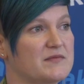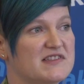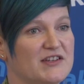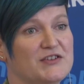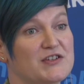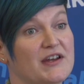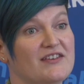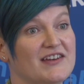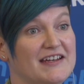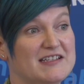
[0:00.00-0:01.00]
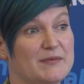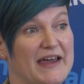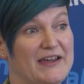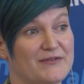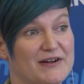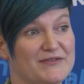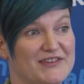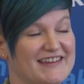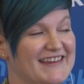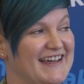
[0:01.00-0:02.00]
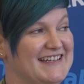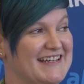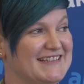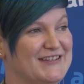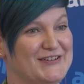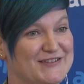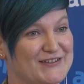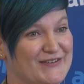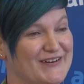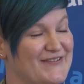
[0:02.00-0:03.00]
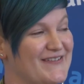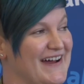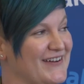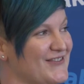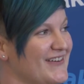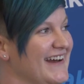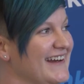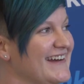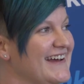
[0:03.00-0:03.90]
So you don't even need to pay for it for the 30 days that you're screwing around, right?